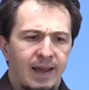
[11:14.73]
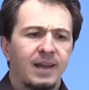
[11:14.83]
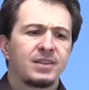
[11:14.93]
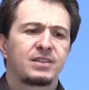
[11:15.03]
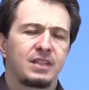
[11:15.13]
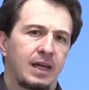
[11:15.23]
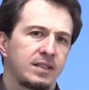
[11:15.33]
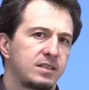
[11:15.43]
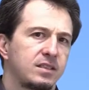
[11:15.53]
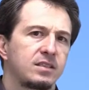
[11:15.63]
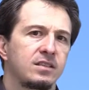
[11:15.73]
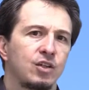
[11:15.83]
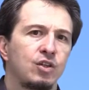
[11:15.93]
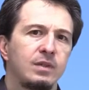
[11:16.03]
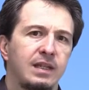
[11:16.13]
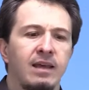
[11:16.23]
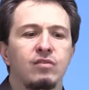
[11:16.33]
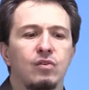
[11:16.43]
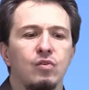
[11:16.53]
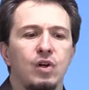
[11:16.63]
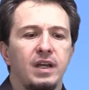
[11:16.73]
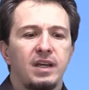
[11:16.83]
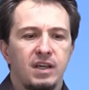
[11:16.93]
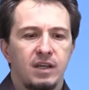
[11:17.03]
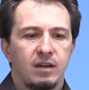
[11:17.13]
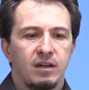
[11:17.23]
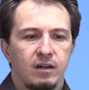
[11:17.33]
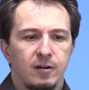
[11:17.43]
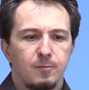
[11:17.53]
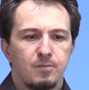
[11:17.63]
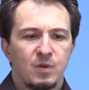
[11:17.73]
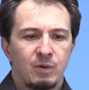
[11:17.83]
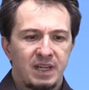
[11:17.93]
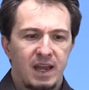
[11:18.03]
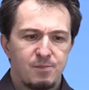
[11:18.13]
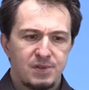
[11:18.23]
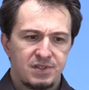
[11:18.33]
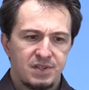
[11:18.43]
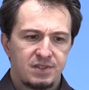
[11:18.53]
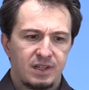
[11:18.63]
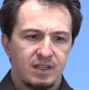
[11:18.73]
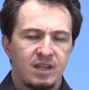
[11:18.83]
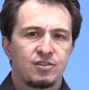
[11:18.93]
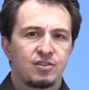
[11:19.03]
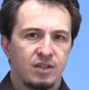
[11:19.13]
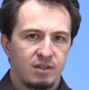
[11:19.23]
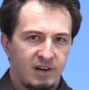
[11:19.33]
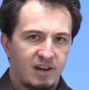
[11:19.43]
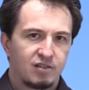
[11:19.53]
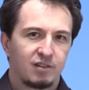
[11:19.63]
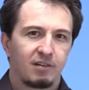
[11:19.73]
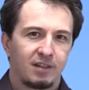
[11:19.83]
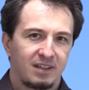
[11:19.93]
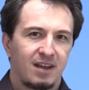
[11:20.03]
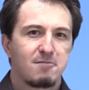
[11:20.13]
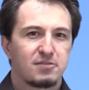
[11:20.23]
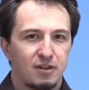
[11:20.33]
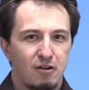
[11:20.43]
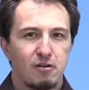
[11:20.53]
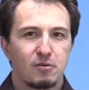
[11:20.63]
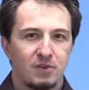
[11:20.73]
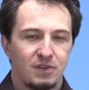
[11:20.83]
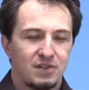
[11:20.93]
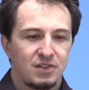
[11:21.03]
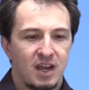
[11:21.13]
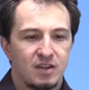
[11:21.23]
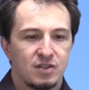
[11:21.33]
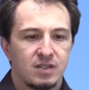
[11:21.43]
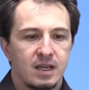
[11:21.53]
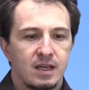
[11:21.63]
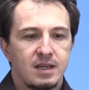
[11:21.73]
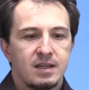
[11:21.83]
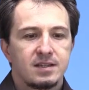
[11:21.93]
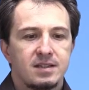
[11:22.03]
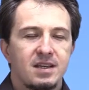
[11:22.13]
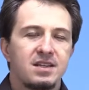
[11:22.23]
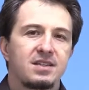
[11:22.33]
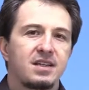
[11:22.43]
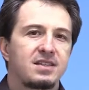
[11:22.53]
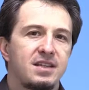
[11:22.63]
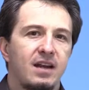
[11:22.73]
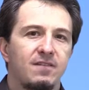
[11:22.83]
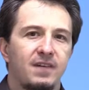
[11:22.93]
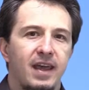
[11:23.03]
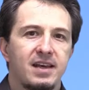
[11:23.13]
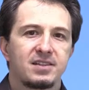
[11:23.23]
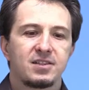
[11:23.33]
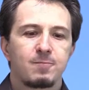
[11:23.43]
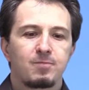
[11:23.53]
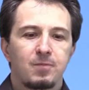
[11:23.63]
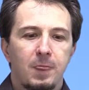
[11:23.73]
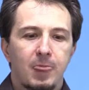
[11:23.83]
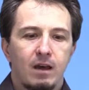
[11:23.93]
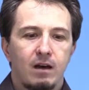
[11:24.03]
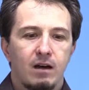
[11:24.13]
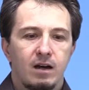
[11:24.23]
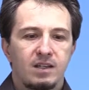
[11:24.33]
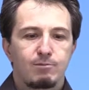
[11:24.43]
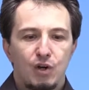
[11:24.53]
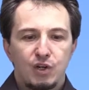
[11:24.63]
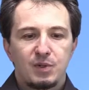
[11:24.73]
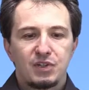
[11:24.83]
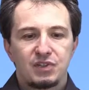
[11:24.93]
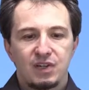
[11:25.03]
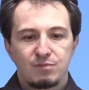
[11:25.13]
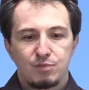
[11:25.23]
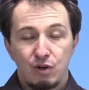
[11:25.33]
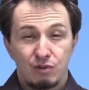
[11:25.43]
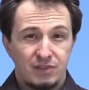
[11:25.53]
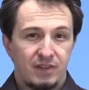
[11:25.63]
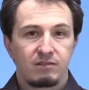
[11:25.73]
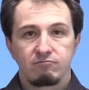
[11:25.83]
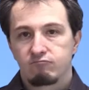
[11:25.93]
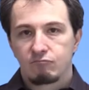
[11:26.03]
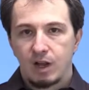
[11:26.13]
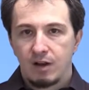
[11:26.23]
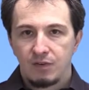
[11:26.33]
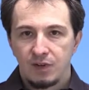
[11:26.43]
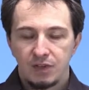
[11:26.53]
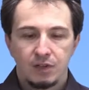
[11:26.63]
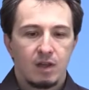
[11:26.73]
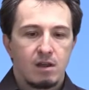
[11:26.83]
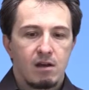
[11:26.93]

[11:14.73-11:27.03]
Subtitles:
And at the human level, what happens is that each generation that comes along with these changes sees itself as an embodiment of progress and comfort